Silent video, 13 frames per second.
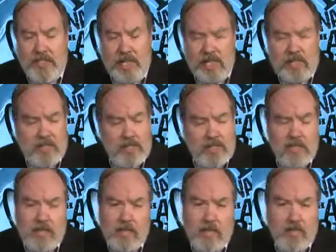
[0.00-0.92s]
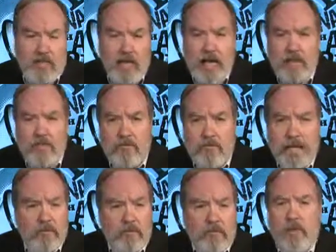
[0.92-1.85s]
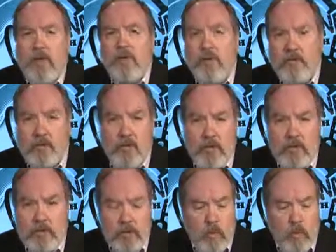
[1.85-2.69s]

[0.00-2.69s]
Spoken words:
this kind of like the French Revolution,